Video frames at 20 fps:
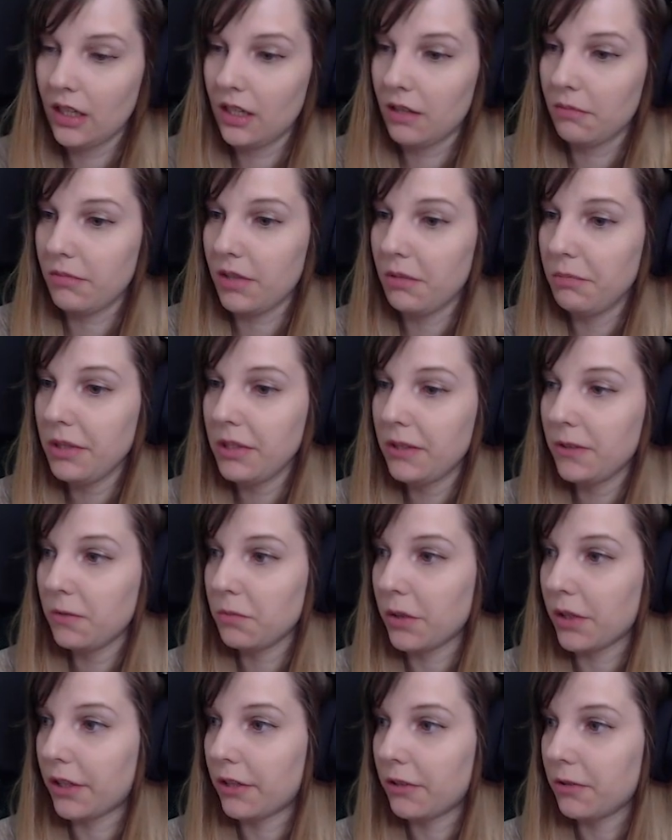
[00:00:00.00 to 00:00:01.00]
Maybe
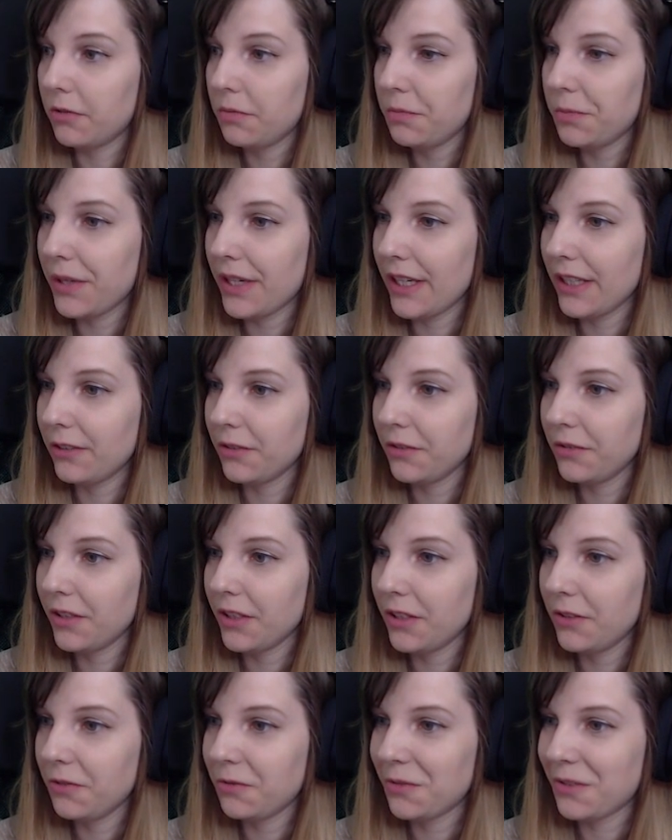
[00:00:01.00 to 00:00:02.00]
tomorrow, but I don't
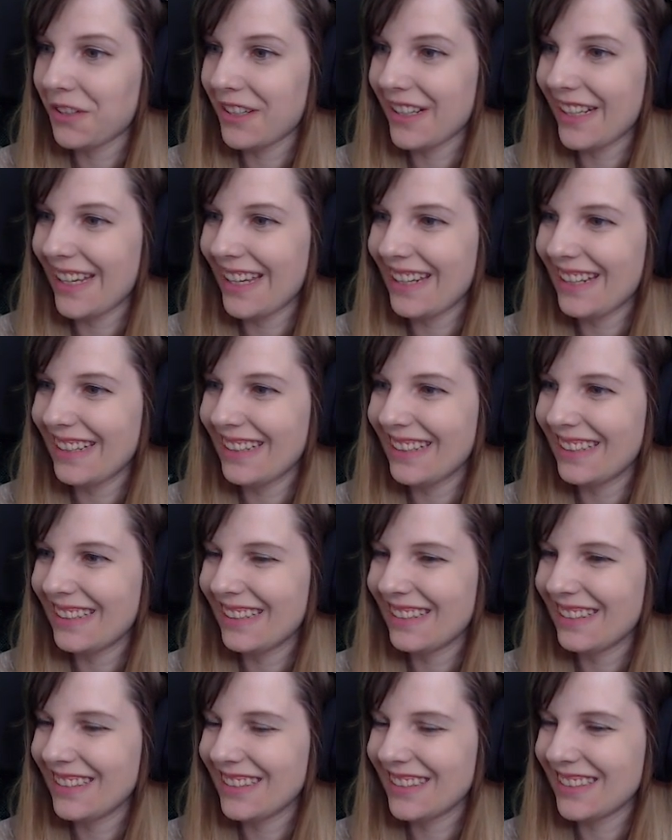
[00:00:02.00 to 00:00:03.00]
want to forget it.
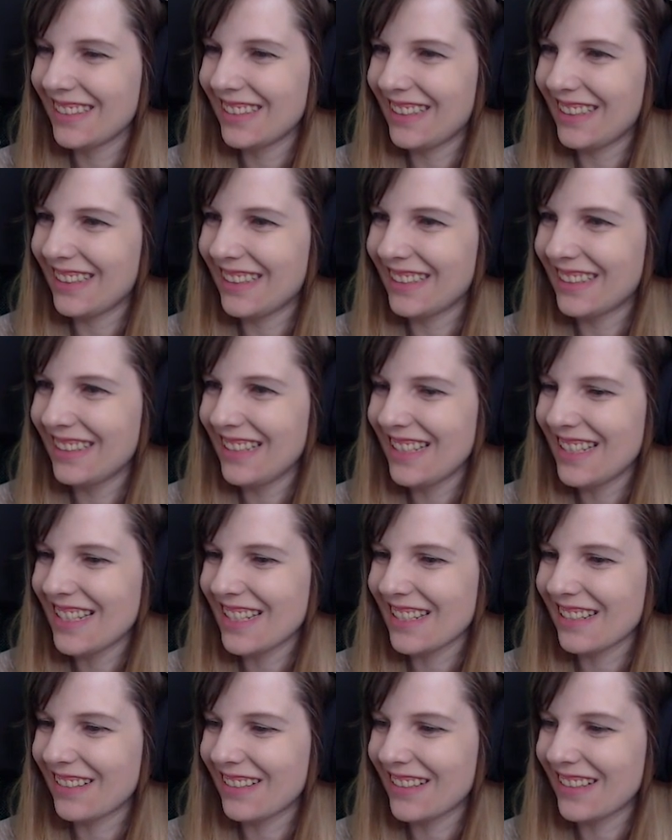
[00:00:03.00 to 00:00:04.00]
Ah, uh, it's
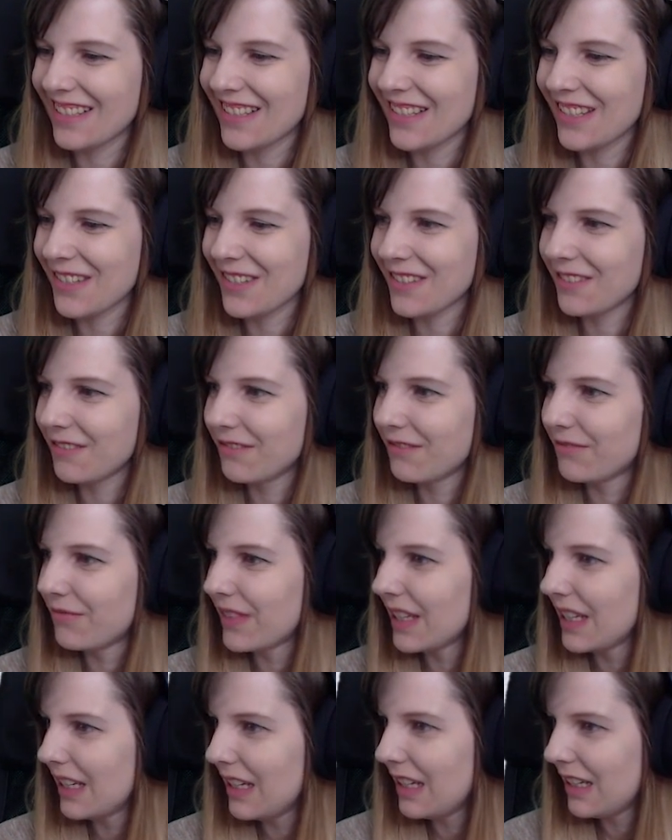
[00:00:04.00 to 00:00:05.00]
a hard decision.
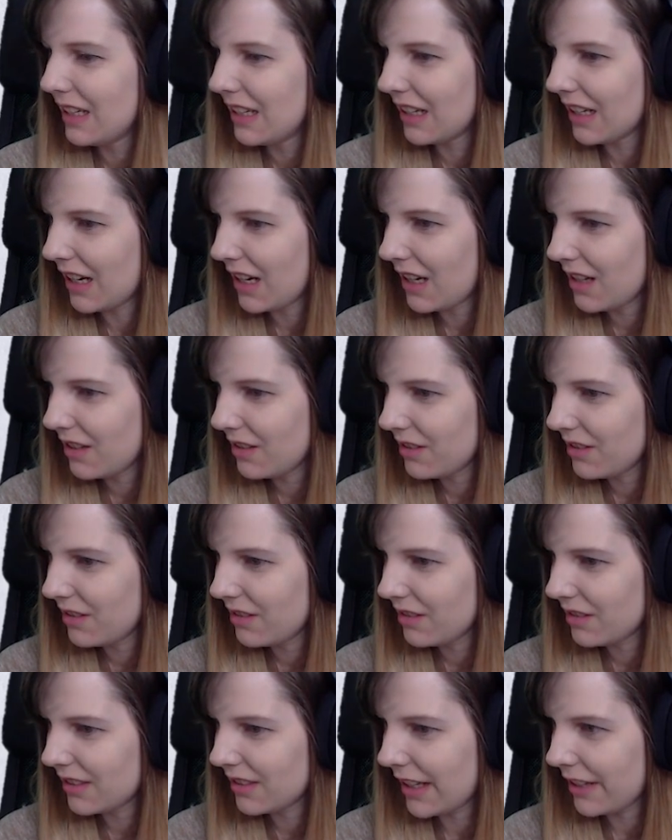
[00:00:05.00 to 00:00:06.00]

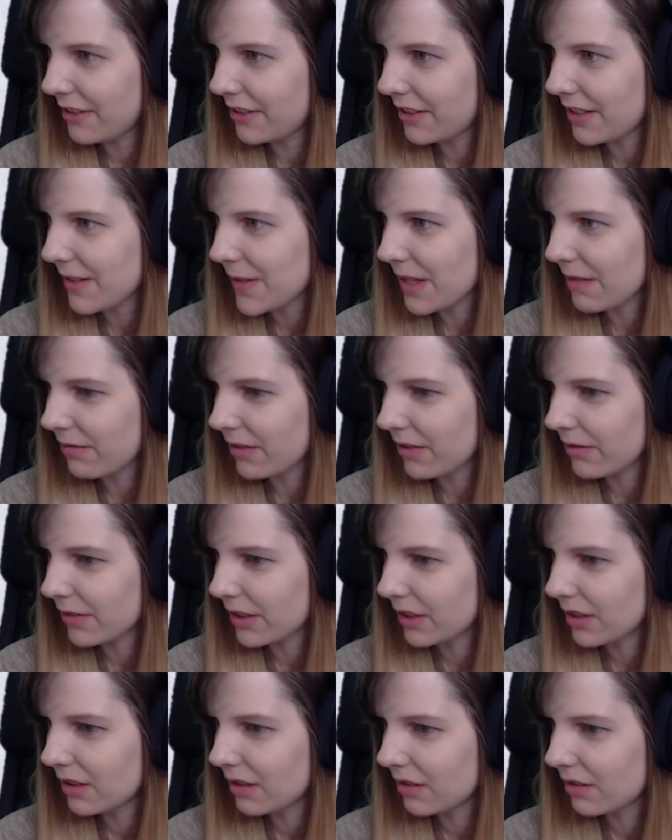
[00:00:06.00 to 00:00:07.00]
How tired is
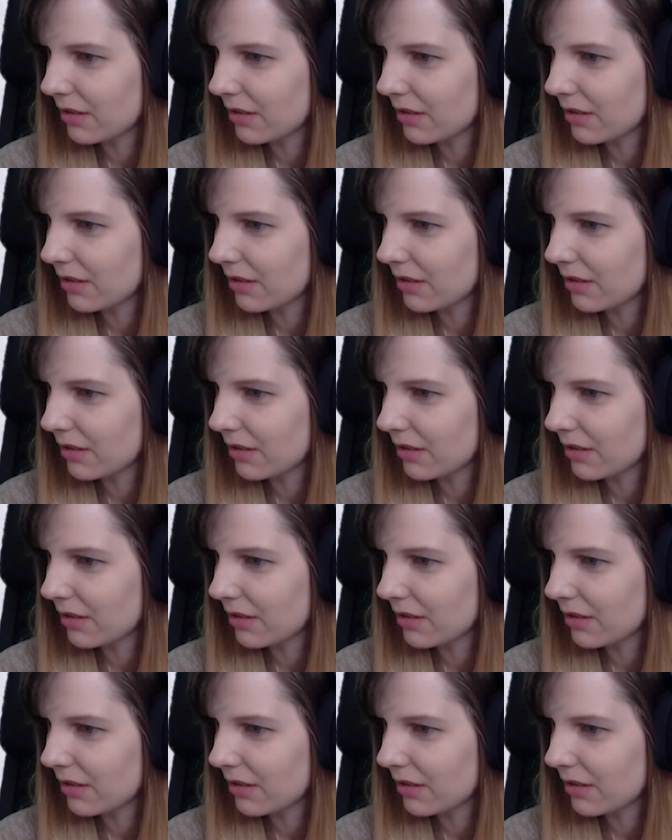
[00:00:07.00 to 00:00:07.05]
everyone?